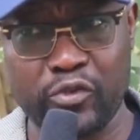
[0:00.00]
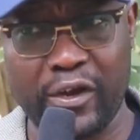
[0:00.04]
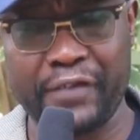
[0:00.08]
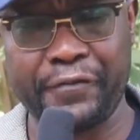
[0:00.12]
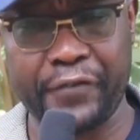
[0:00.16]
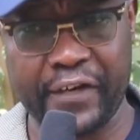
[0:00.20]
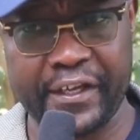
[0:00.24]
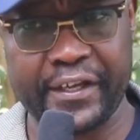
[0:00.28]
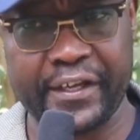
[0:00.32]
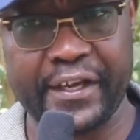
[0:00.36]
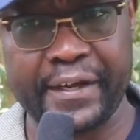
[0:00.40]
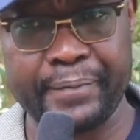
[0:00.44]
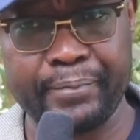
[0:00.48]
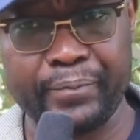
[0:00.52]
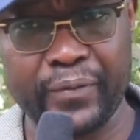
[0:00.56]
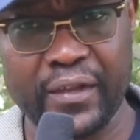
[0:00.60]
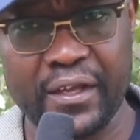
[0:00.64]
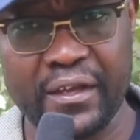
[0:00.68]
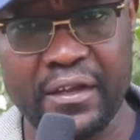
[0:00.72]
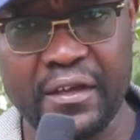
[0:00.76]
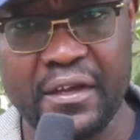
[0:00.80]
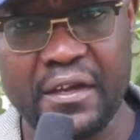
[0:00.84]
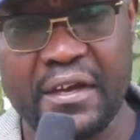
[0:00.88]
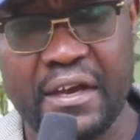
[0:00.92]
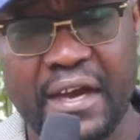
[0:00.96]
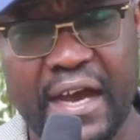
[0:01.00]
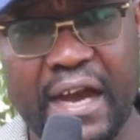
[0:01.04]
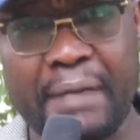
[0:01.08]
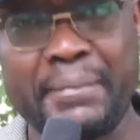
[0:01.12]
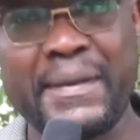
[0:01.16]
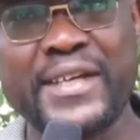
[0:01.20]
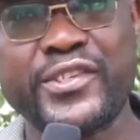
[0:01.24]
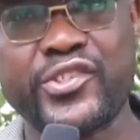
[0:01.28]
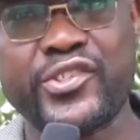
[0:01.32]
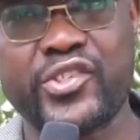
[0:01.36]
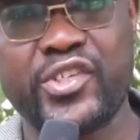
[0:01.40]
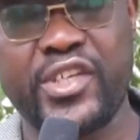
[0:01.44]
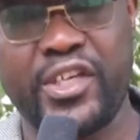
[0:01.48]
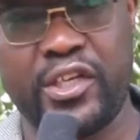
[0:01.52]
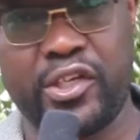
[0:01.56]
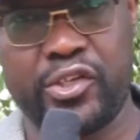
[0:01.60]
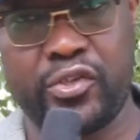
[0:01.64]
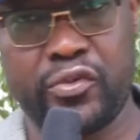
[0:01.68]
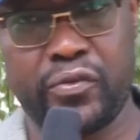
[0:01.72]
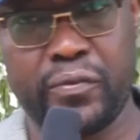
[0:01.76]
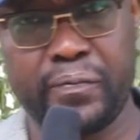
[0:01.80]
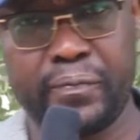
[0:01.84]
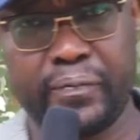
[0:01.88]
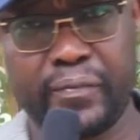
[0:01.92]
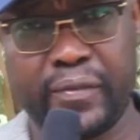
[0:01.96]
to Africa. I must tell
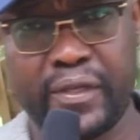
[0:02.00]
you,